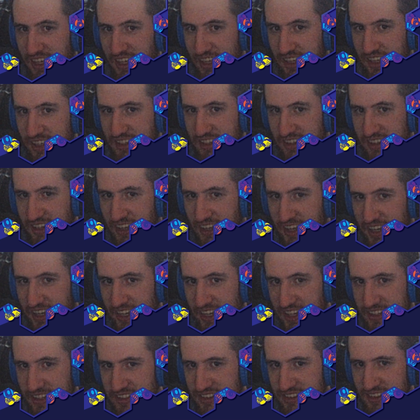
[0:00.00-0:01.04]
it
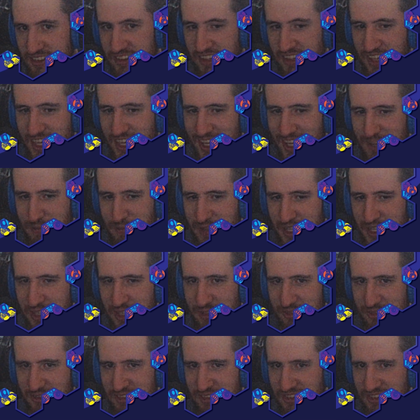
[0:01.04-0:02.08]
hasn't came
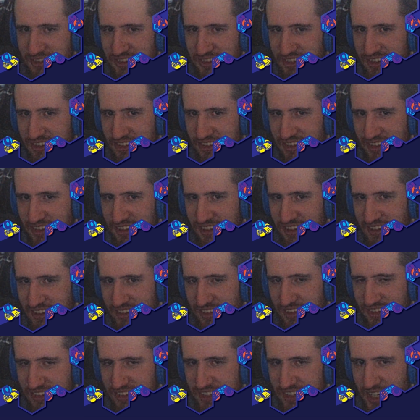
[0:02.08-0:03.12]
out since
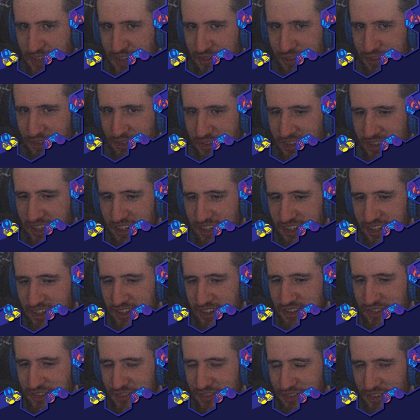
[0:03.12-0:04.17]
several
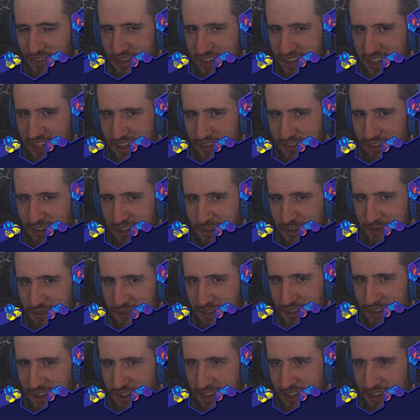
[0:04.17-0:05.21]
years from
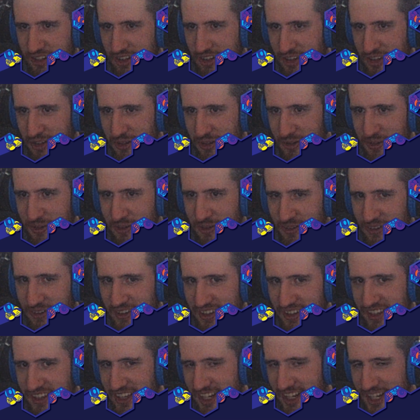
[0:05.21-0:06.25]
ago.
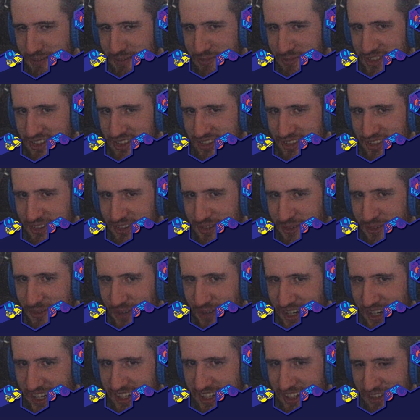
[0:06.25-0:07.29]
and I'm still
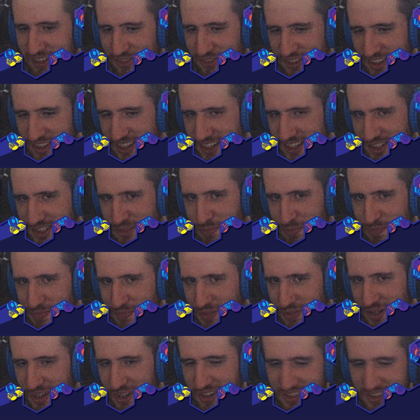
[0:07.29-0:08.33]
waiting for the next
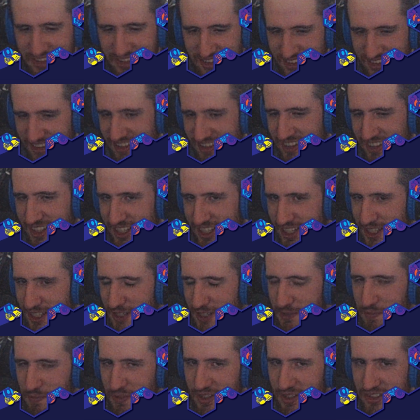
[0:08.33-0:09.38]
part
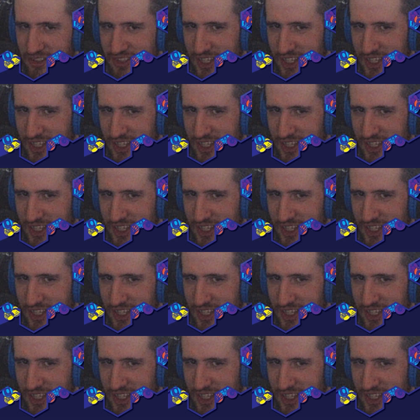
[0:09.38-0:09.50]
because